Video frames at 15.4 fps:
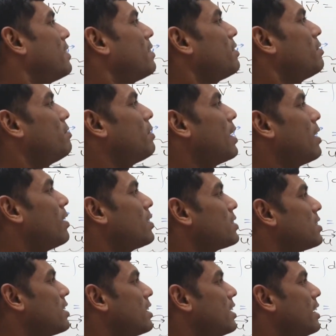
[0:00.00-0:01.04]

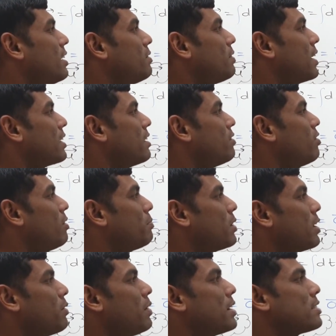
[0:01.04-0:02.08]
Velocity in vector form
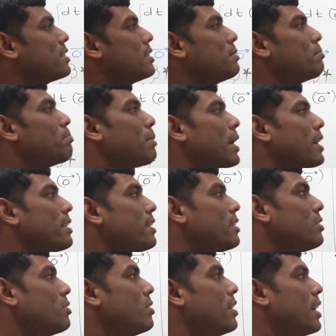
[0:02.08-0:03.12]
requires the
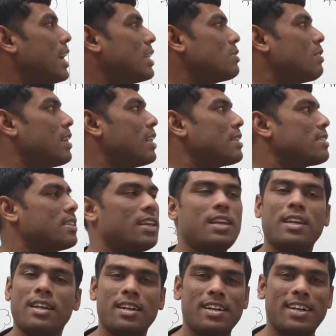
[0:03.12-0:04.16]
magnitude as well as
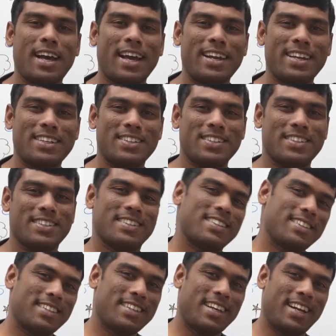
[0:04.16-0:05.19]
the direction,
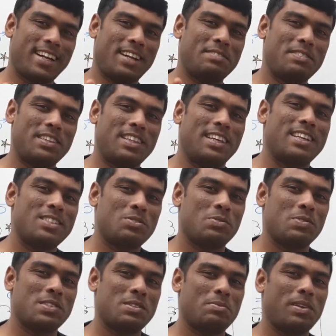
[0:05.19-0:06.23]
and everything is
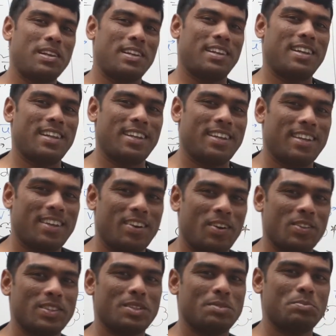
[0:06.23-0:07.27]
visible
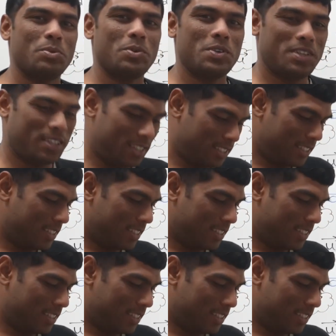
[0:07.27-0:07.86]
on the board.